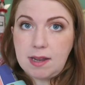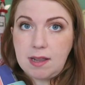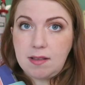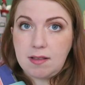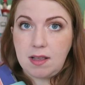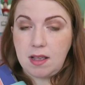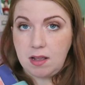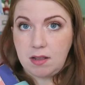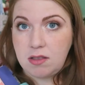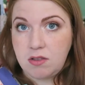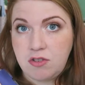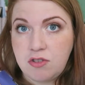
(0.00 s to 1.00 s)
it is,
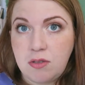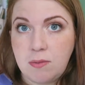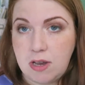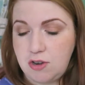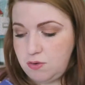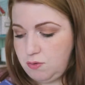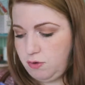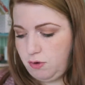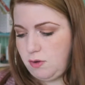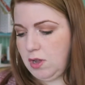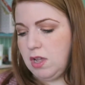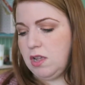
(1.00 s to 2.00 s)
and just the way I showed
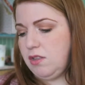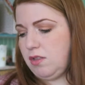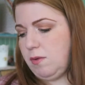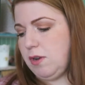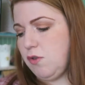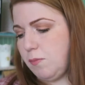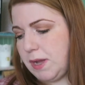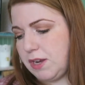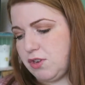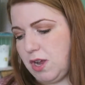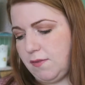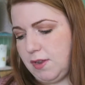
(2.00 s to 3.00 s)
you. So I will go
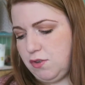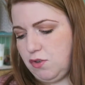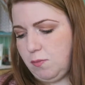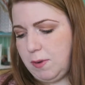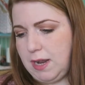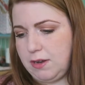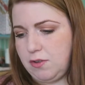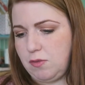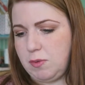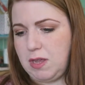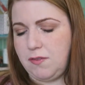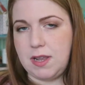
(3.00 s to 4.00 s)
back to having two
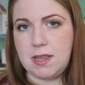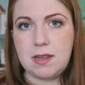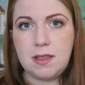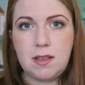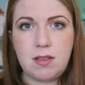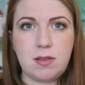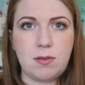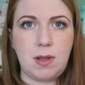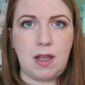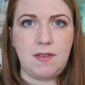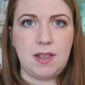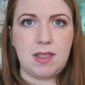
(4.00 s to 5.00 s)
planners, but I find that this,
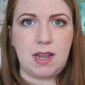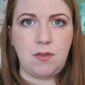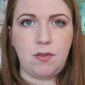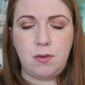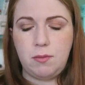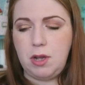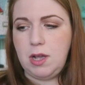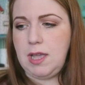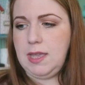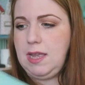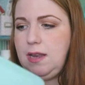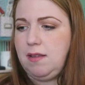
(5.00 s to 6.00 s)
having that for work,
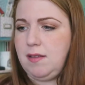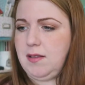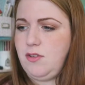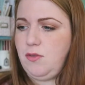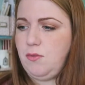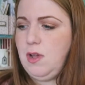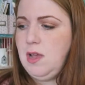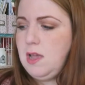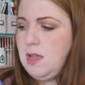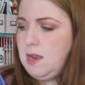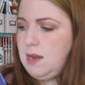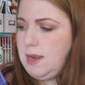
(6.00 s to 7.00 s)
I can, you know,
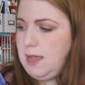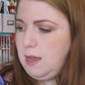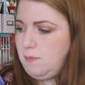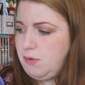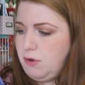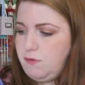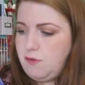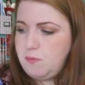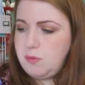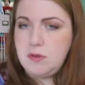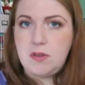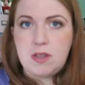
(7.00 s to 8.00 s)
like proof
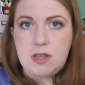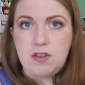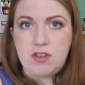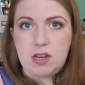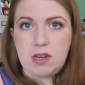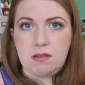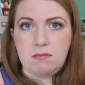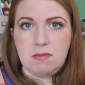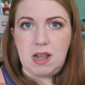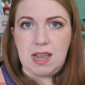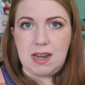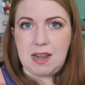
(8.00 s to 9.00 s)
of postage,
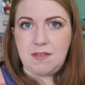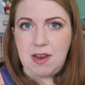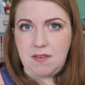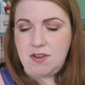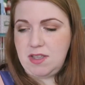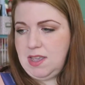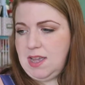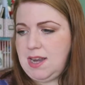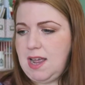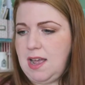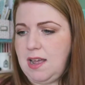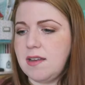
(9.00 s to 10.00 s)
and I can have everything
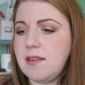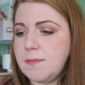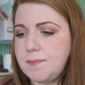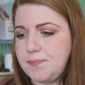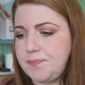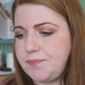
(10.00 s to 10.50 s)
at hand.